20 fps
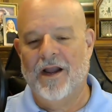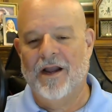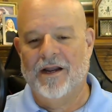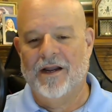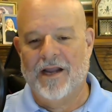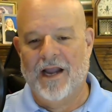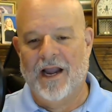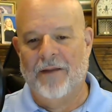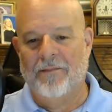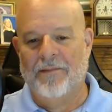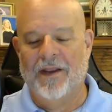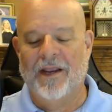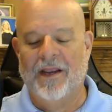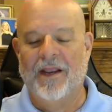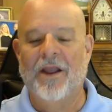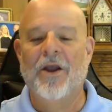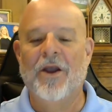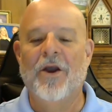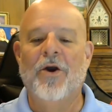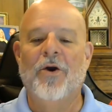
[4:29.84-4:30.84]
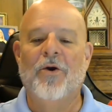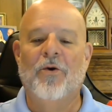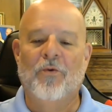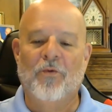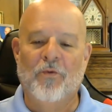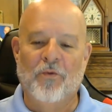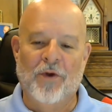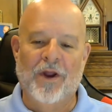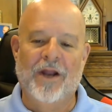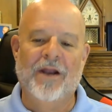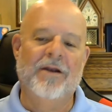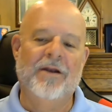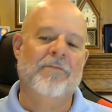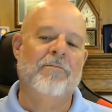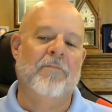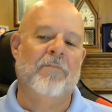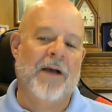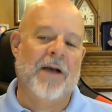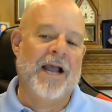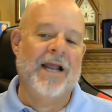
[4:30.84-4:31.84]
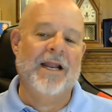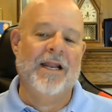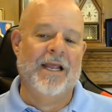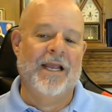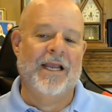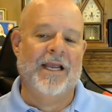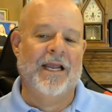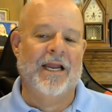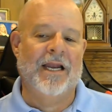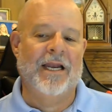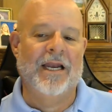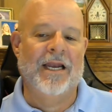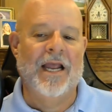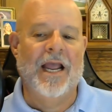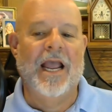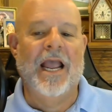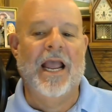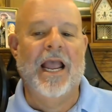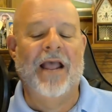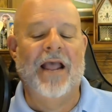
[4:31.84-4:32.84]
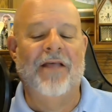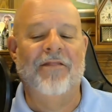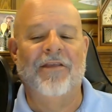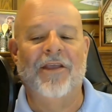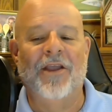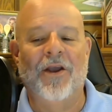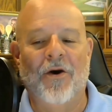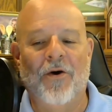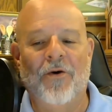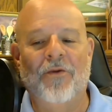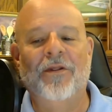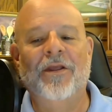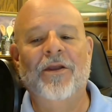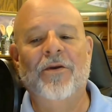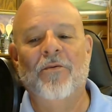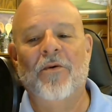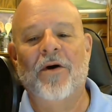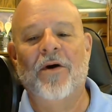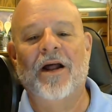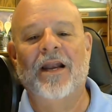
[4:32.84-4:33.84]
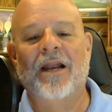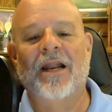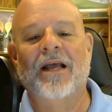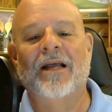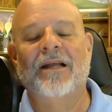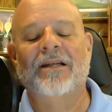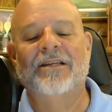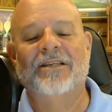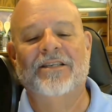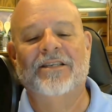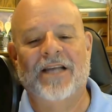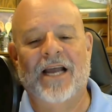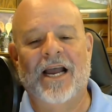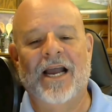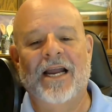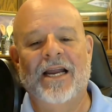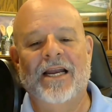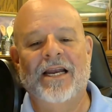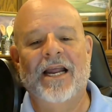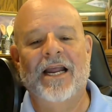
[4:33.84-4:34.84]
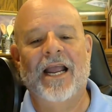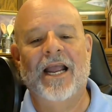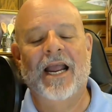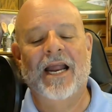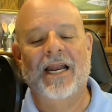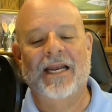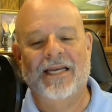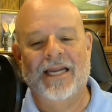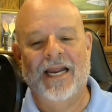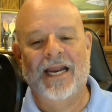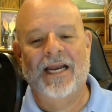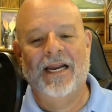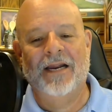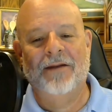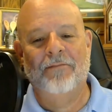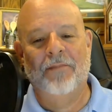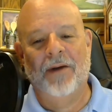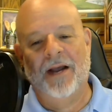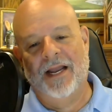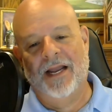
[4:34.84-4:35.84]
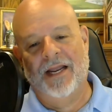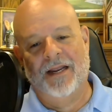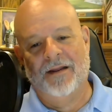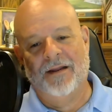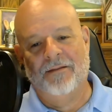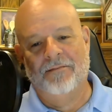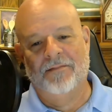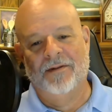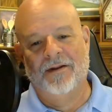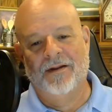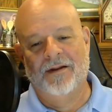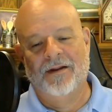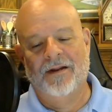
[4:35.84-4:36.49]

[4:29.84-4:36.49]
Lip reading: copy written by Lincoln and the only one signed and dated by him.